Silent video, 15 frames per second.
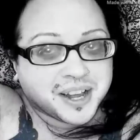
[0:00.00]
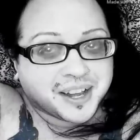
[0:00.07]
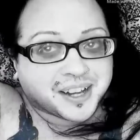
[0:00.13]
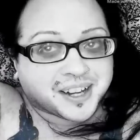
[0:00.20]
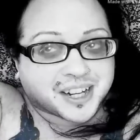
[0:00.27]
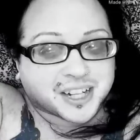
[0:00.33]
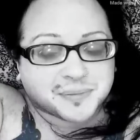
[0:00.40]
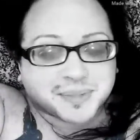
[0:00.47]

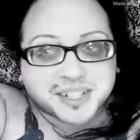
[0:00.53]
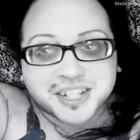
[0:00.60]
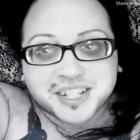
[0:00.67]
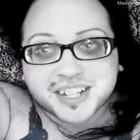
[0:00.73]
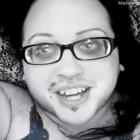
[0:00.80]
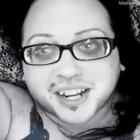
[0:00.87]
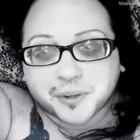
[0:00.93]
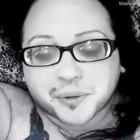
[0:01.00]
uh, but
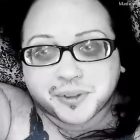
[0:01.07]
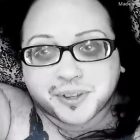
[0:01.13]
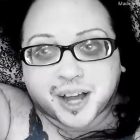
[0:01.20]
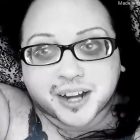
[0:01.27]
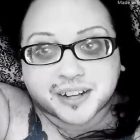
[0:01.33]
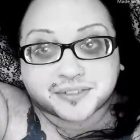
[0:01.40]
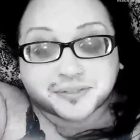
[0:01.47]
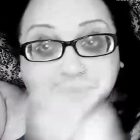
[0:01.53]
she's got a
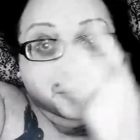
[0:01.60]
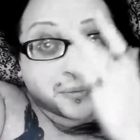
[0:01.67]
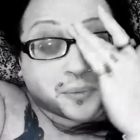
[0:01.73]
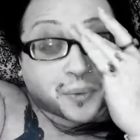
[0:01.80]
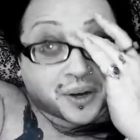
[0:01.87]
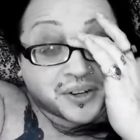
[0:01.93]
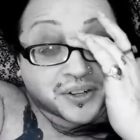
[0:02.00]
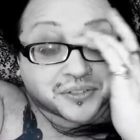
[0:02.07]
lot of
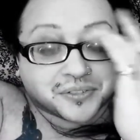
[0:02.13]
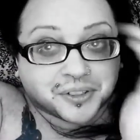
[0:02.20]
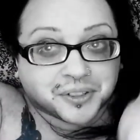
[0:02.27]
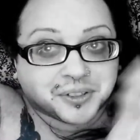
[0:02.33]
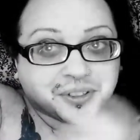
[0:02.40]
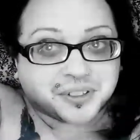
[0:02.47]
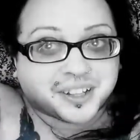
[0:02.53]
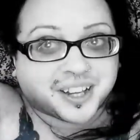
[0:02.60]

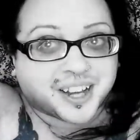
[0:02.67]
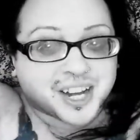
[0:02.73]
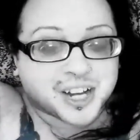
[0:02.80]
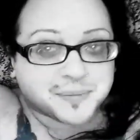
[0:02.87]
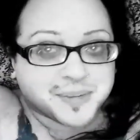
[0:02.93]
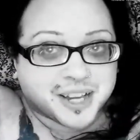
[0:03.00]
wonderful um,